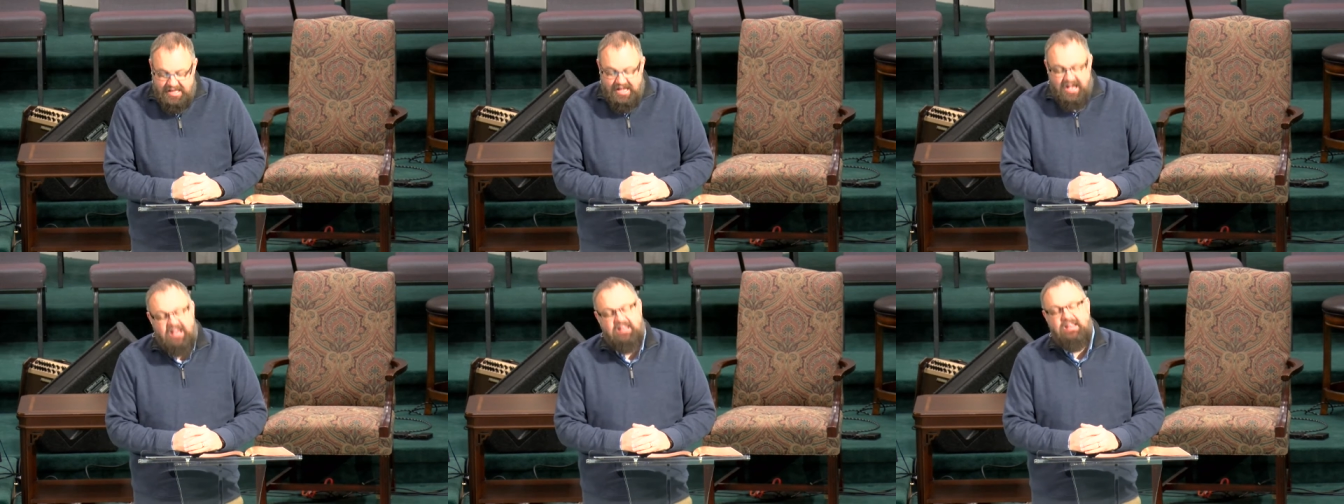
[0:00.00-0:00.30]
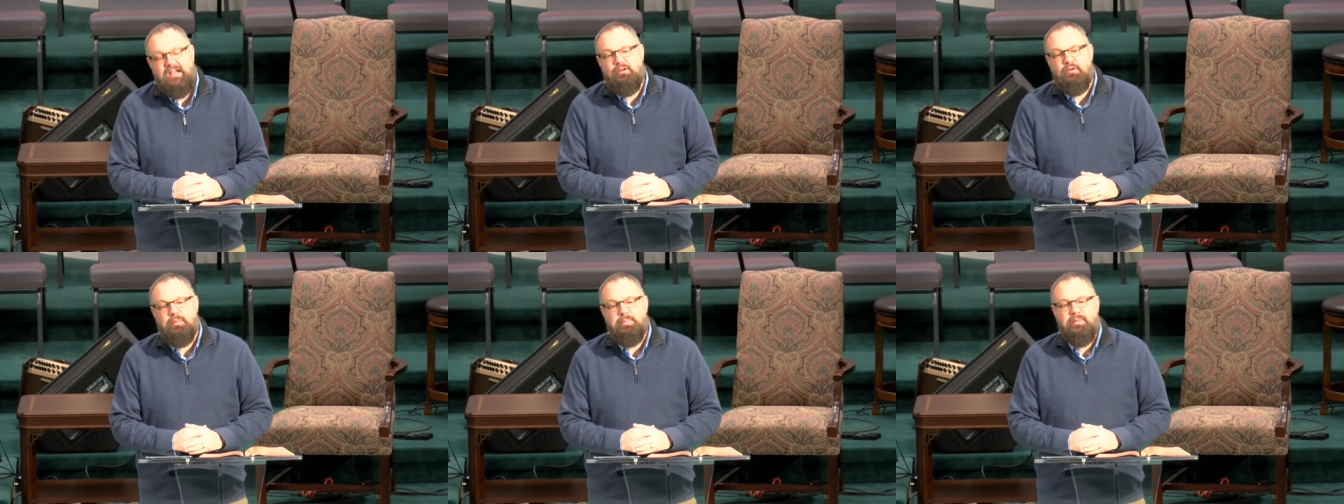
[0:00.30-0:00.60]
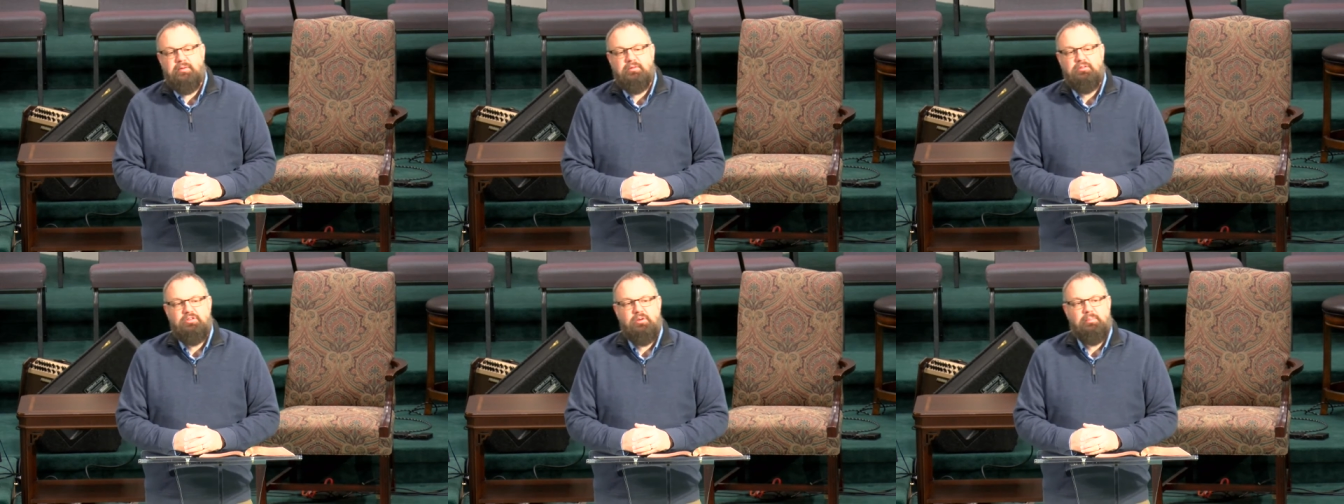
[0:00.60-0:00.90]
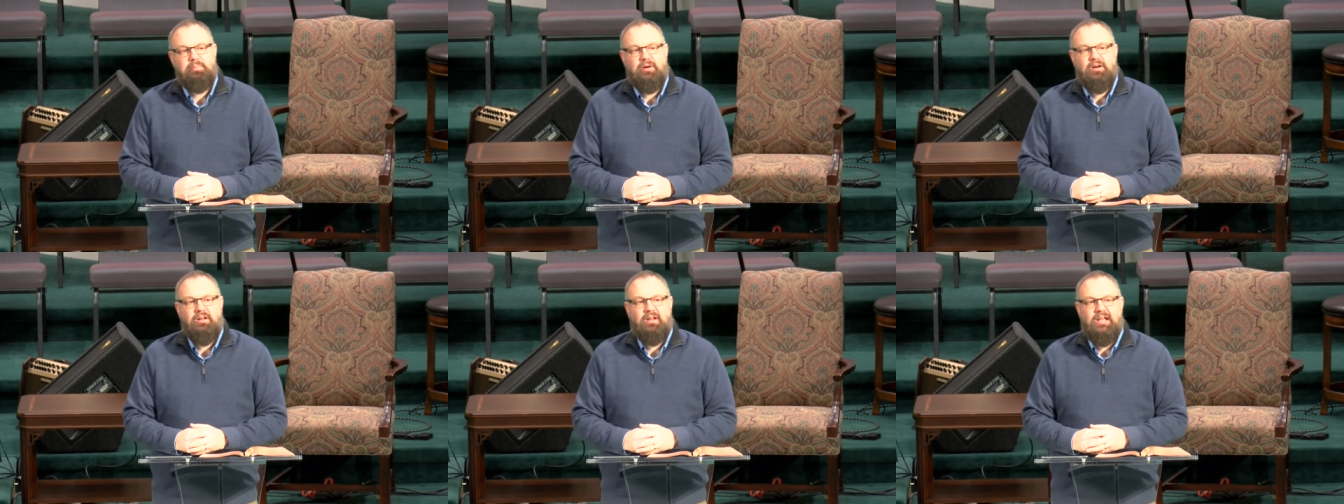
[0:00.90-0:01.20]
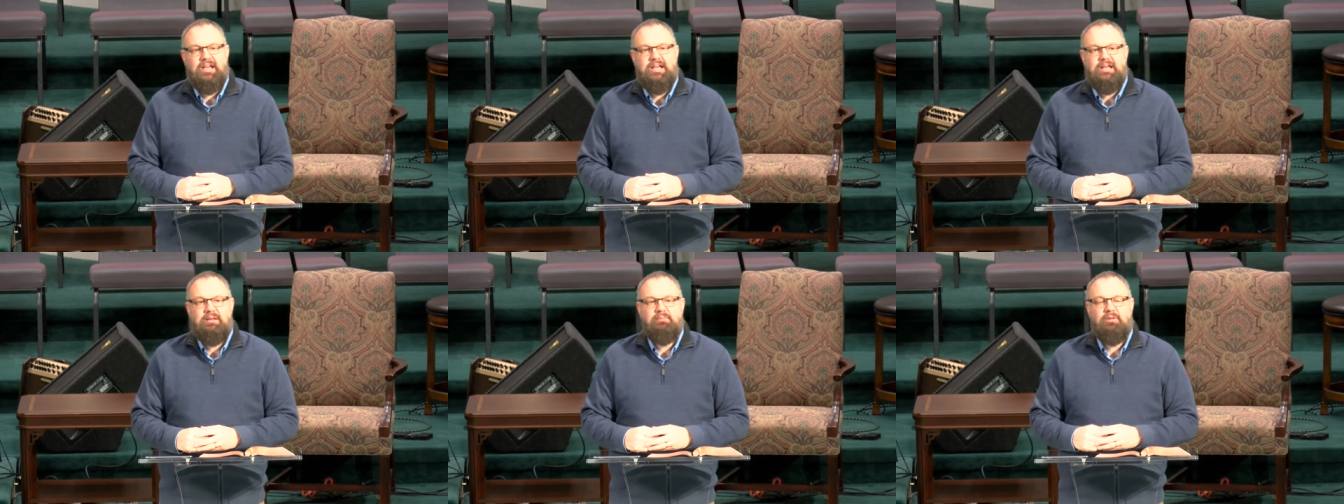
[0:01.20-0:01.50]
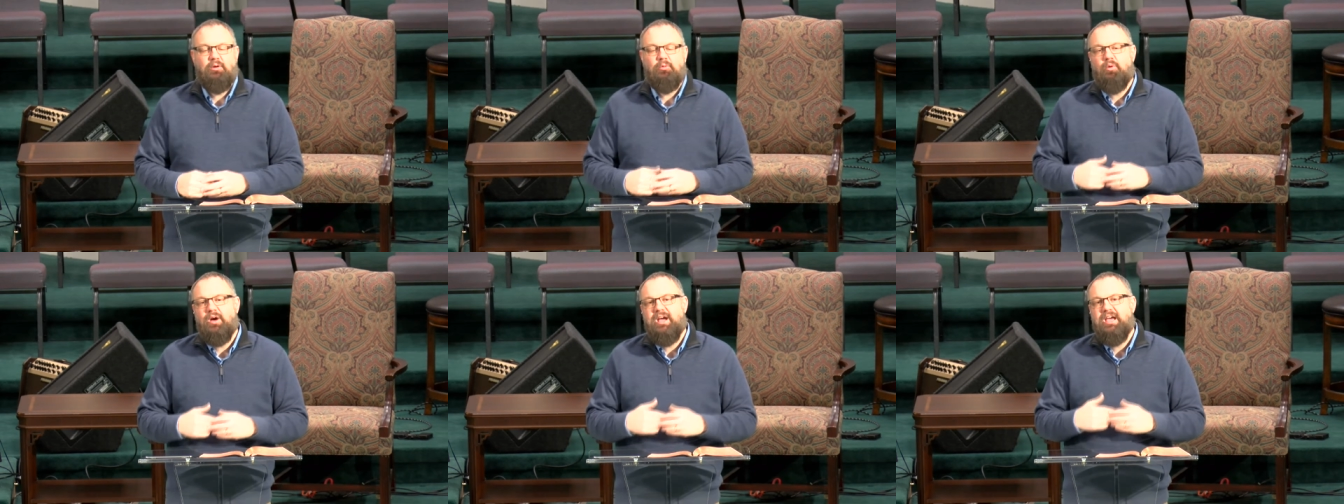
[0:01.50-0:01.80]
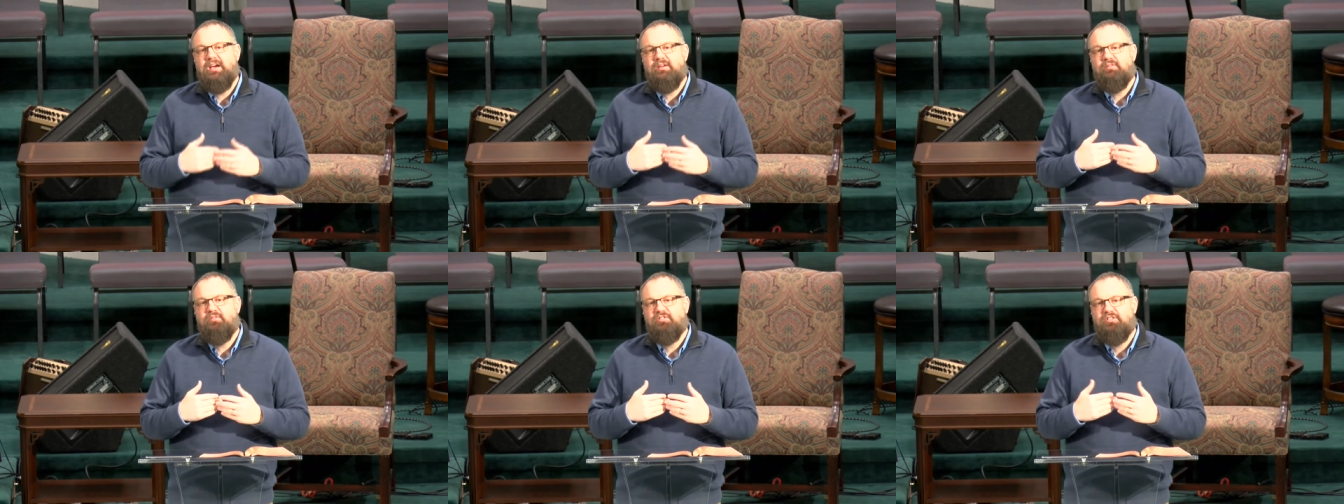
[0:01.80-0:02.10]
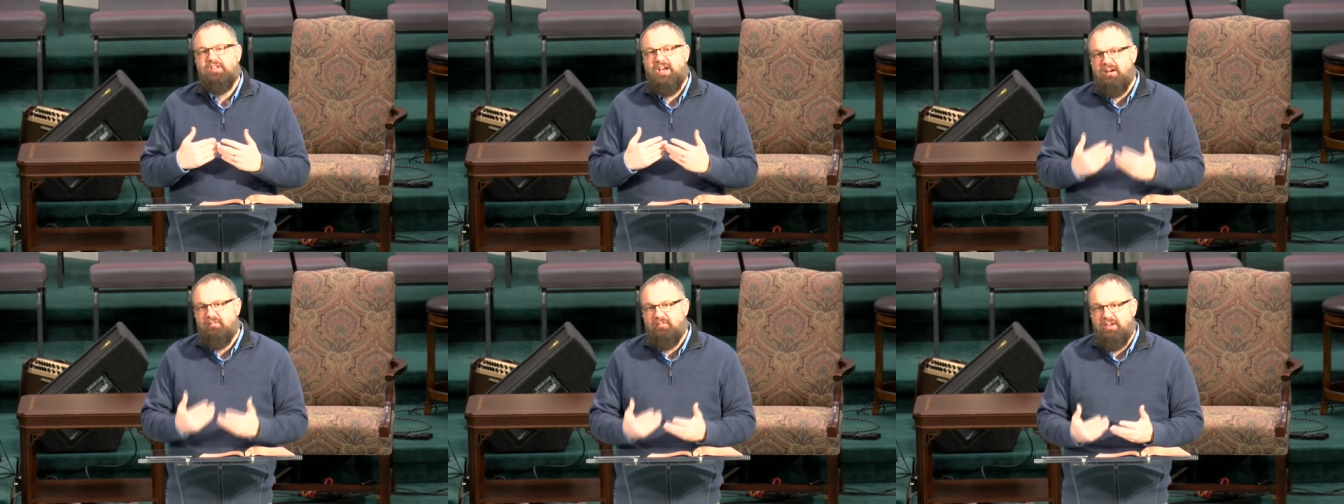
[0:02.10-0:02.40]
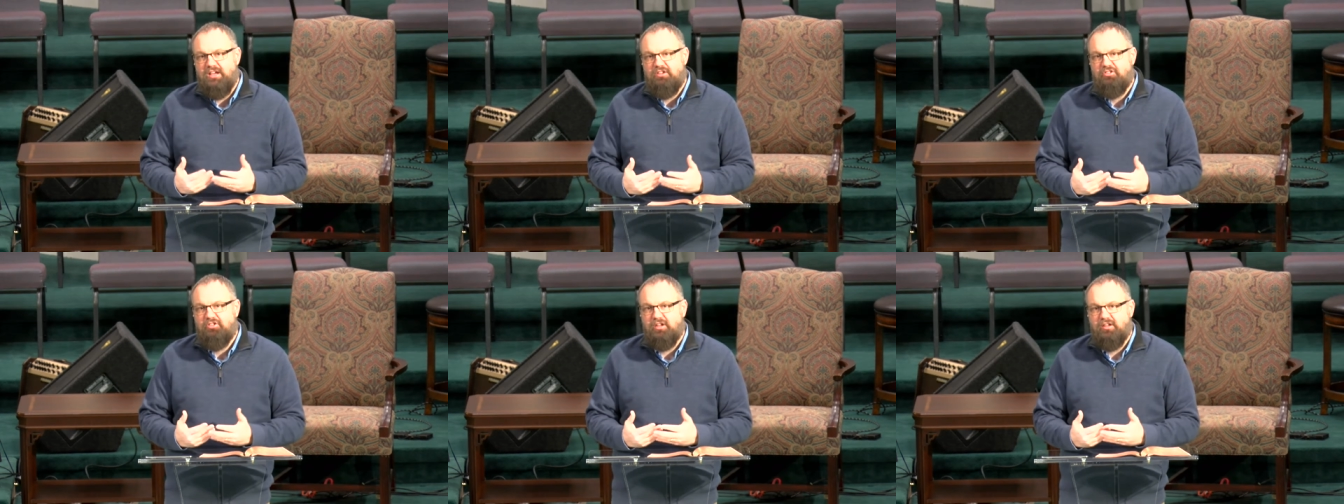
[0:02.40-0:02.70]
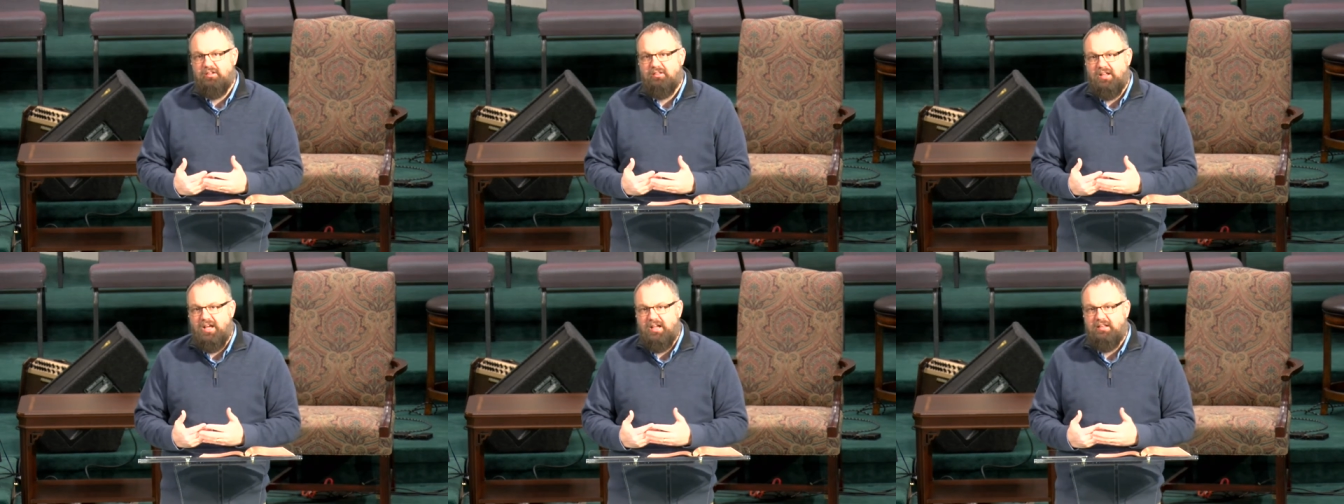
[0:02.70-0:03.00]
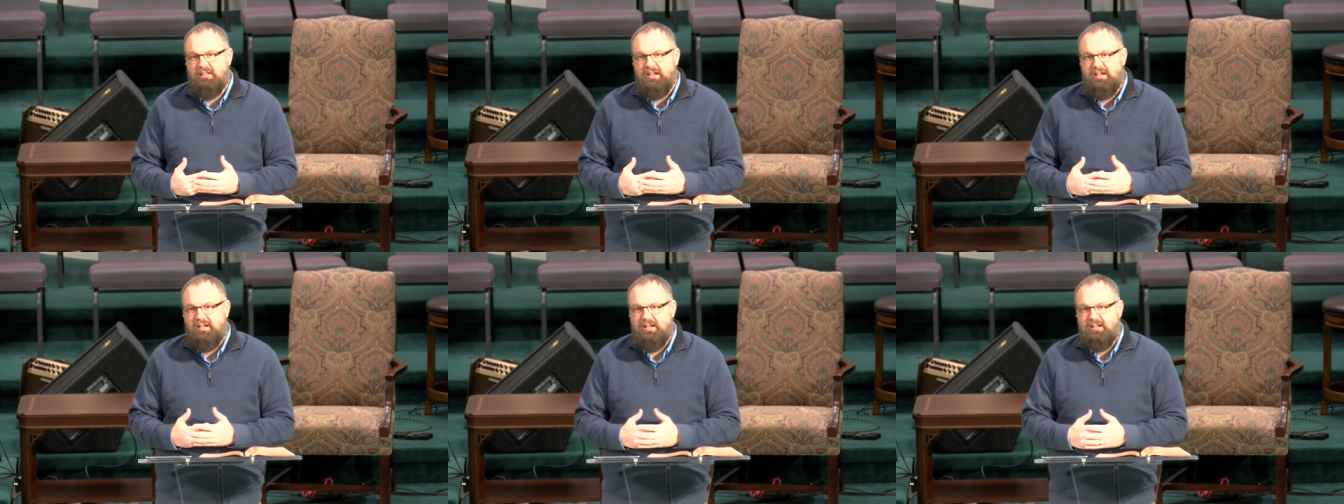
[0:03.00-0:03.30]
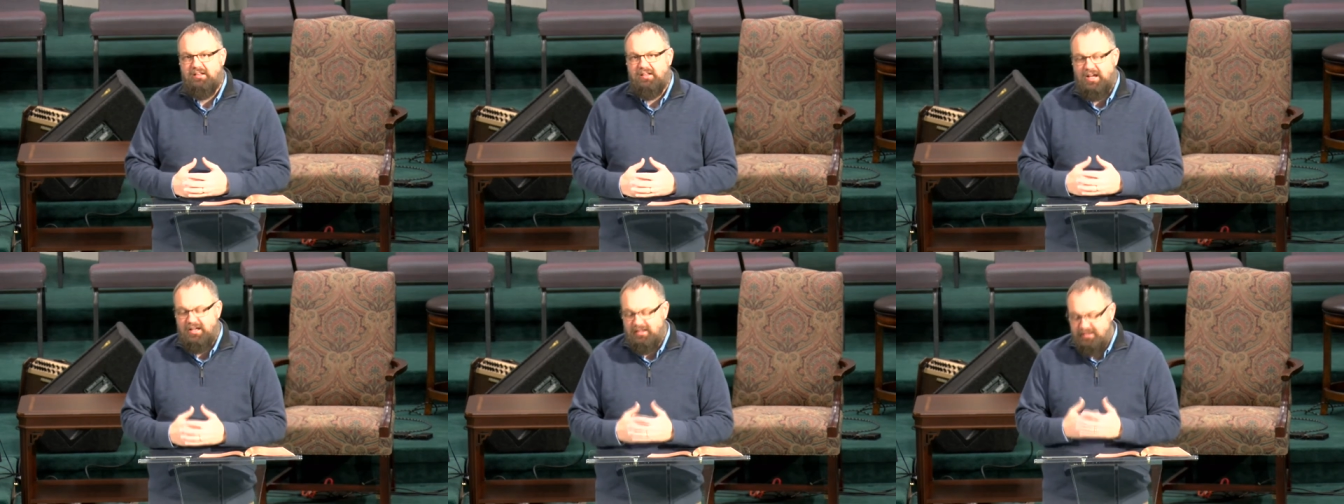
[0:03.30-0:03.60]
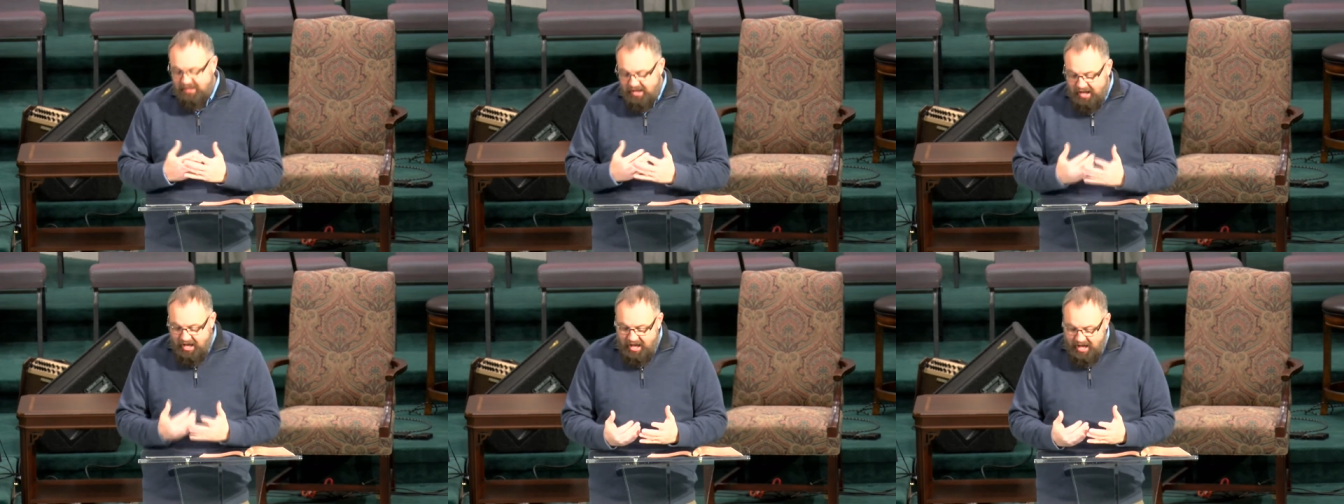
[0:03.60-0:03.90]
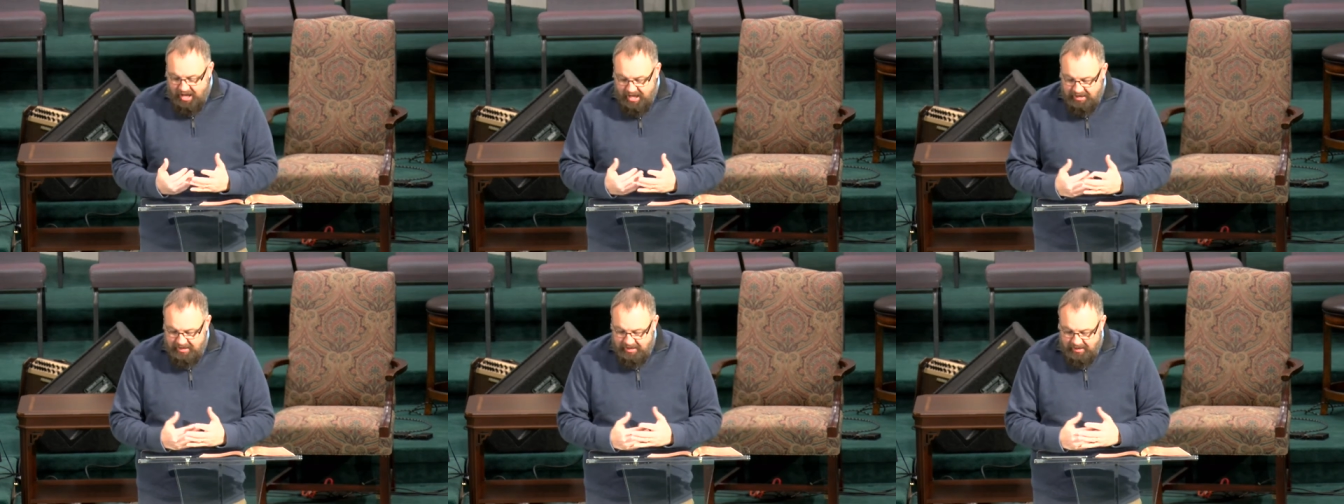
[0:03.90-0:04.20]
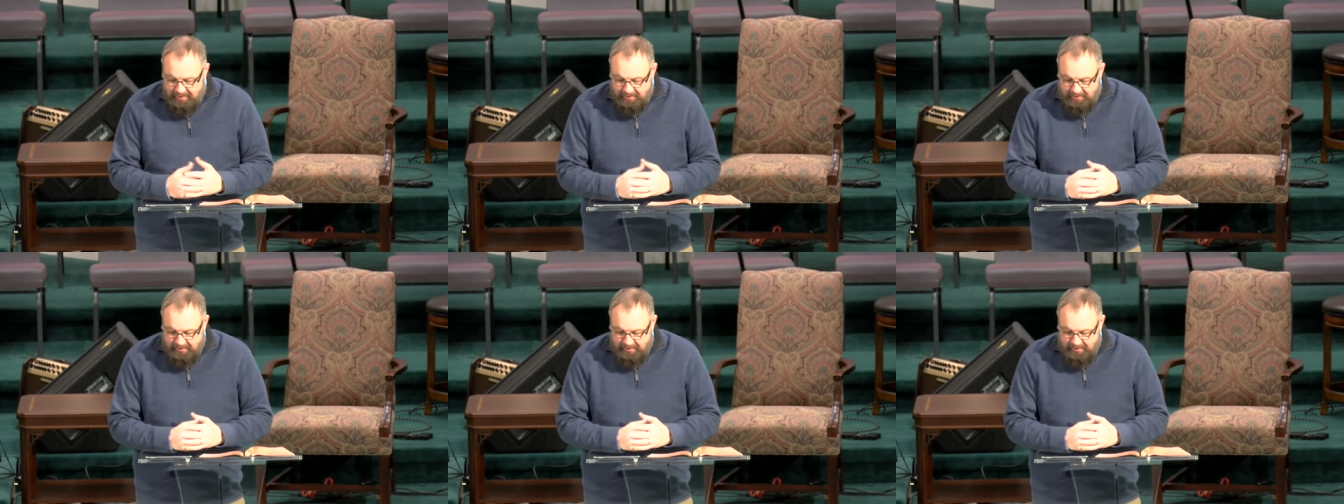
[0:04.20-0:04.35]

and they were to proclaim the way of salvation that, the, that God